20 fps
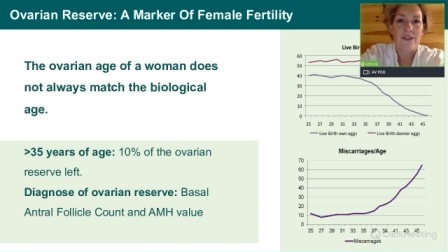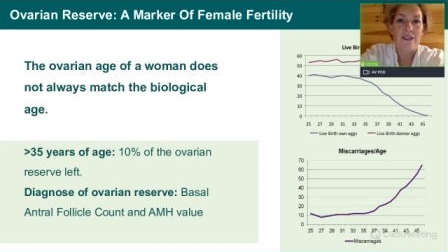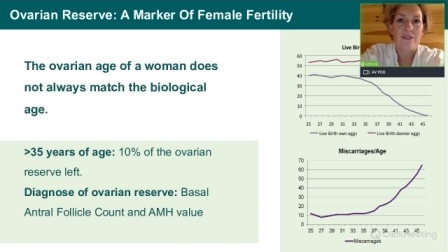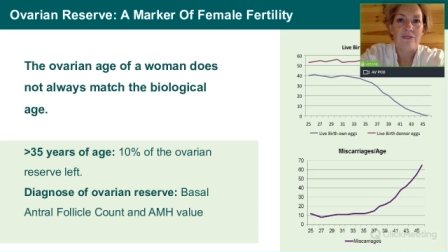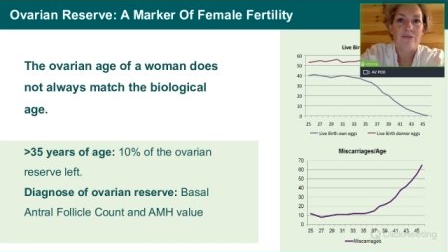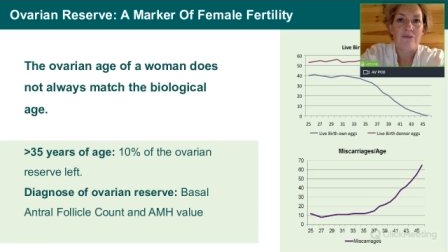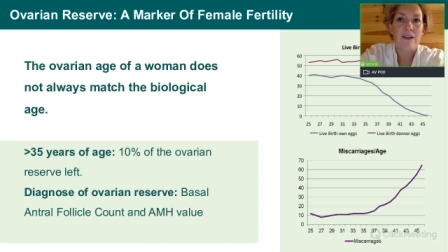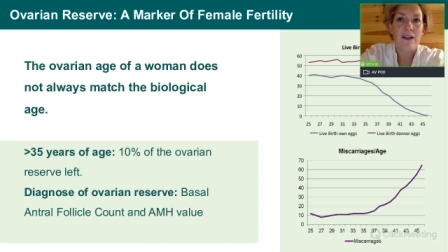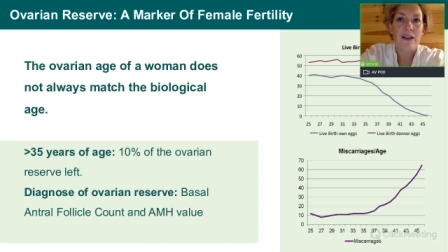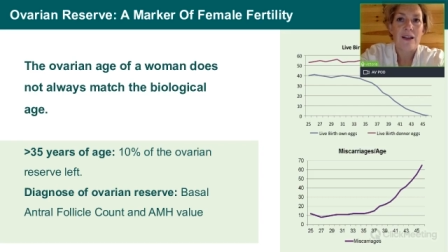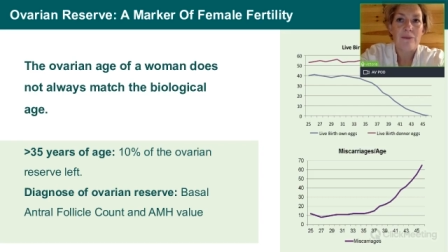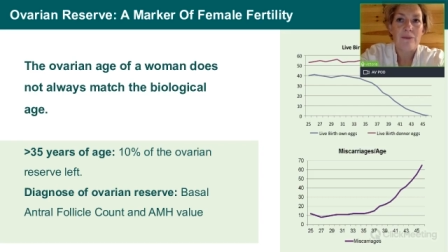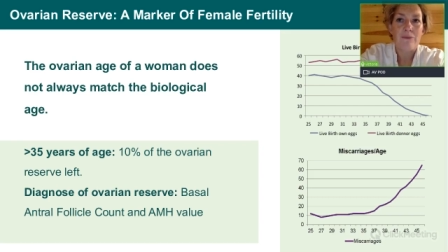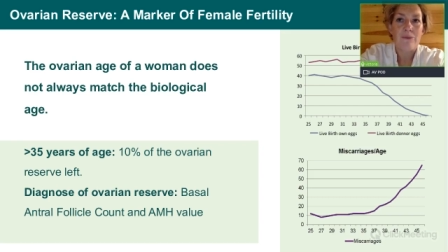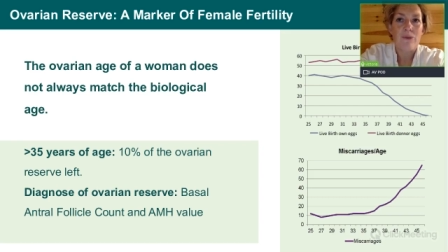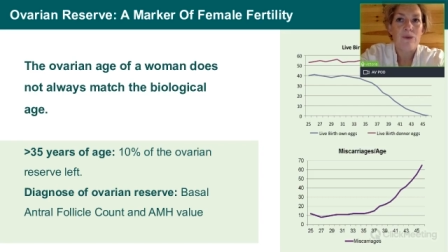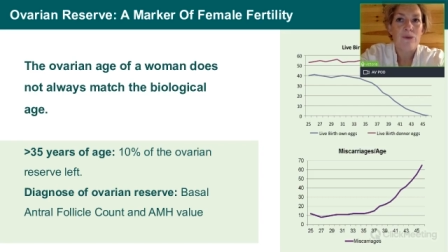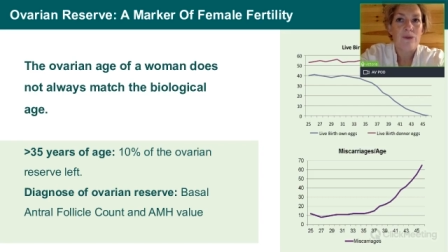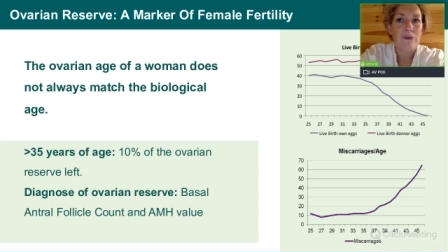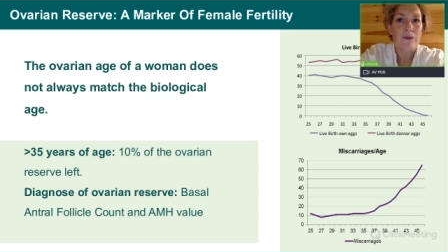And it's really
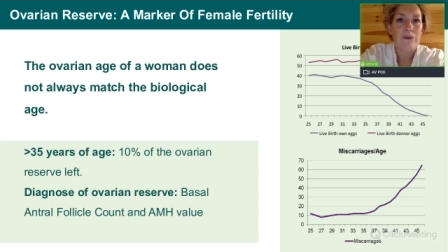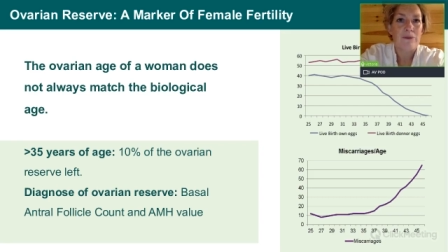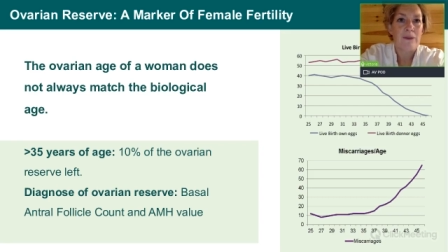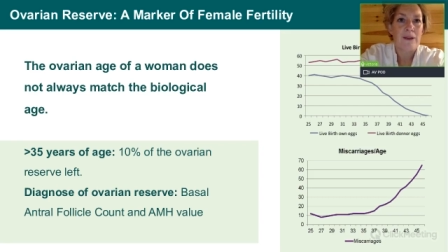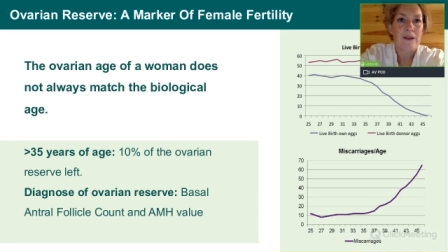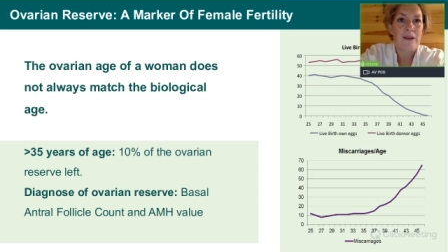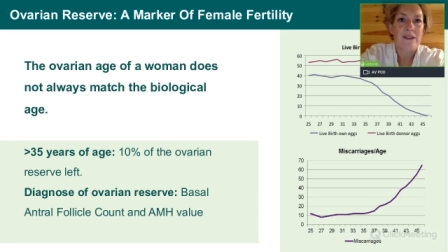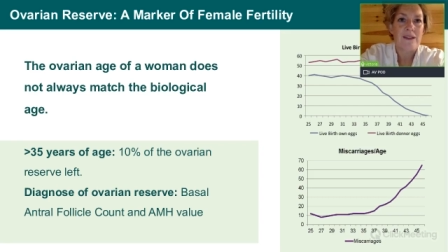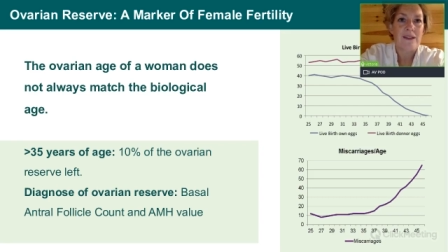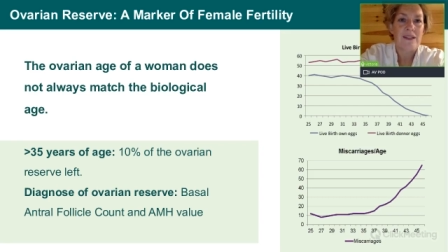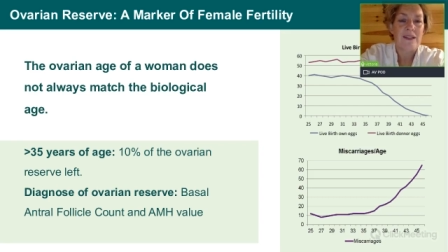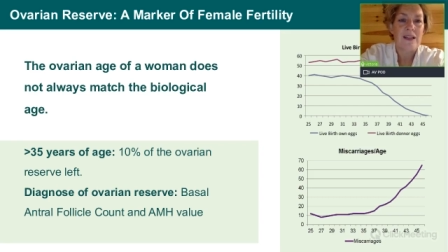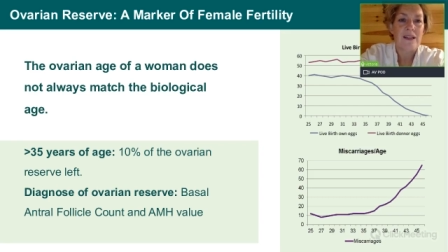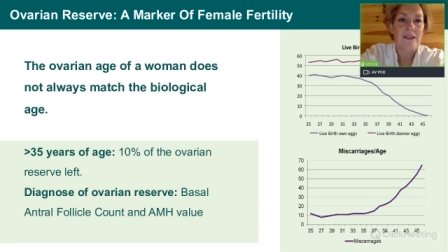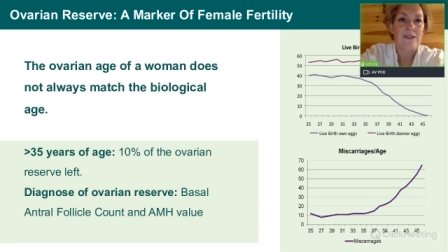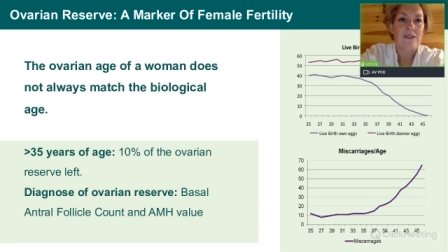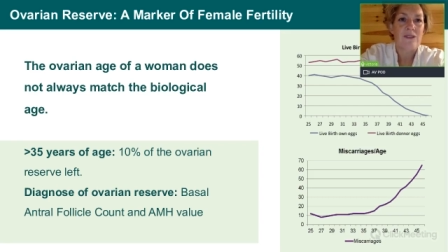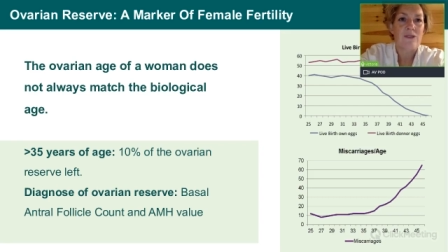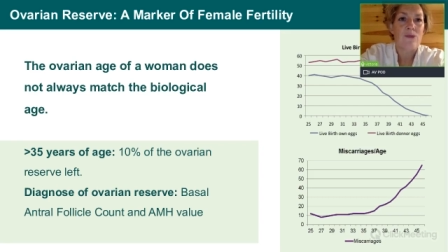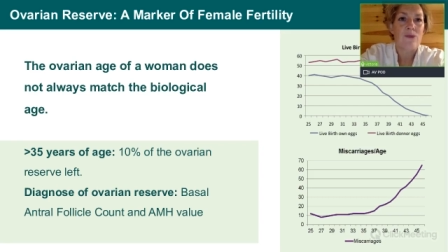important because it
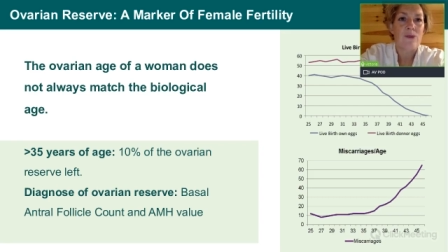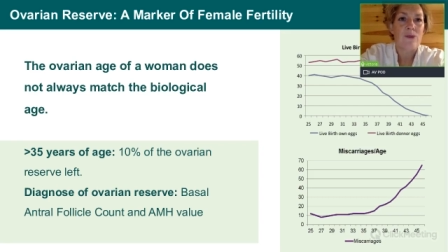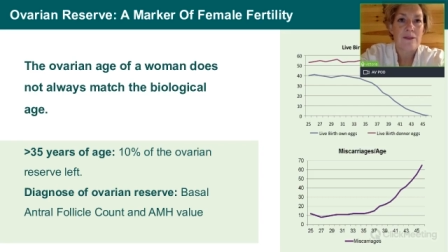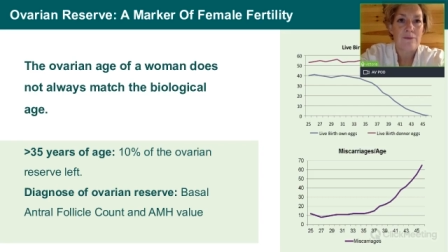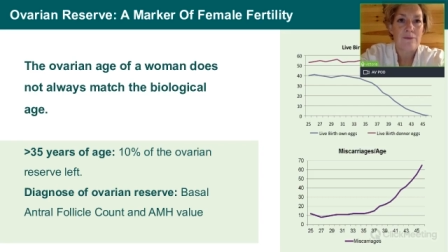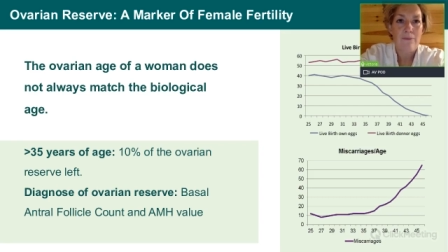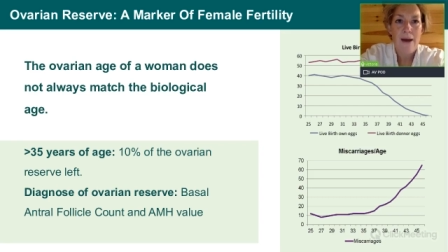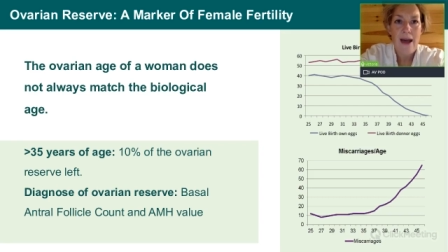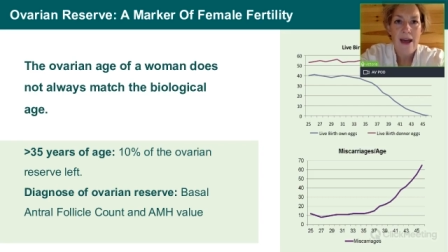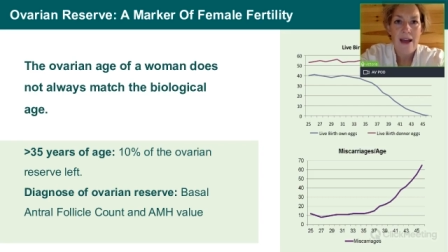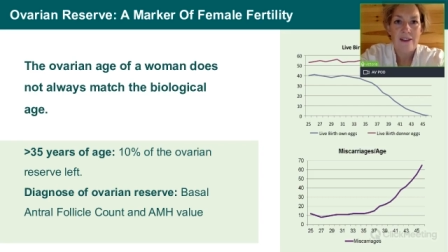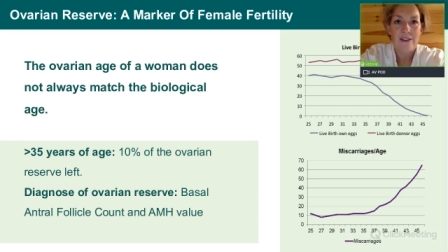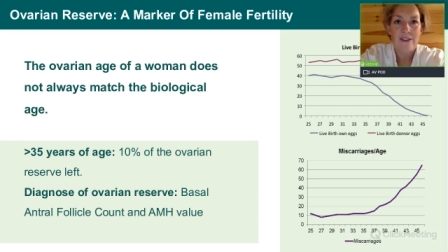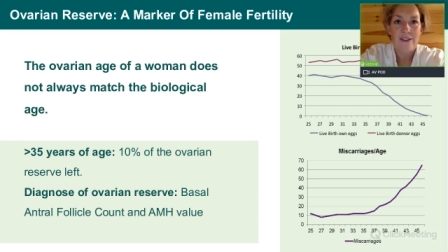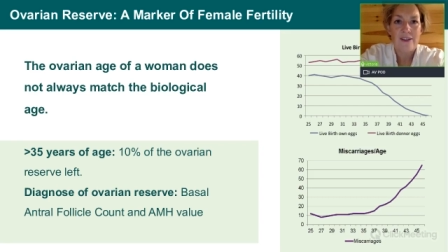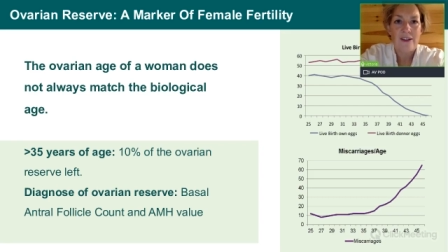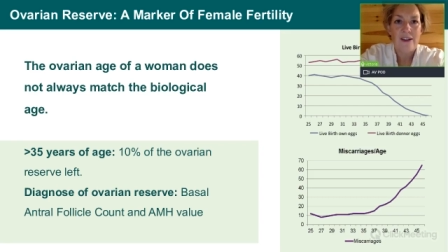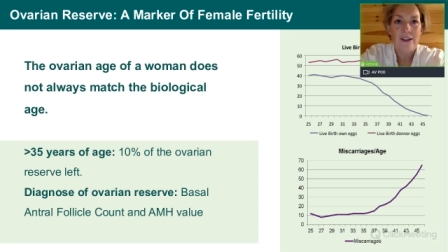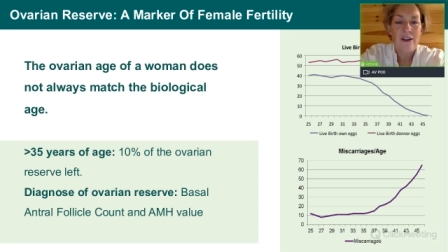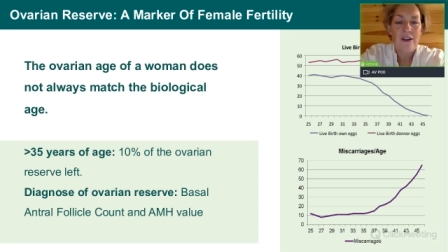doesn't always
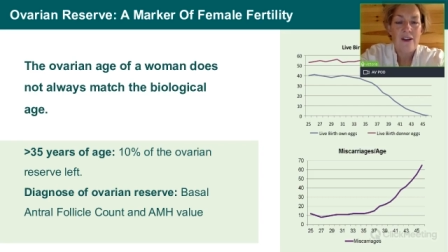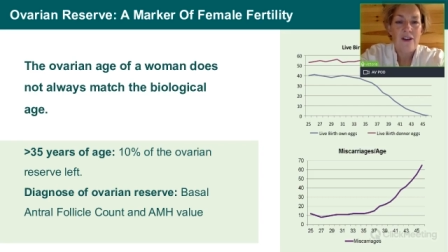match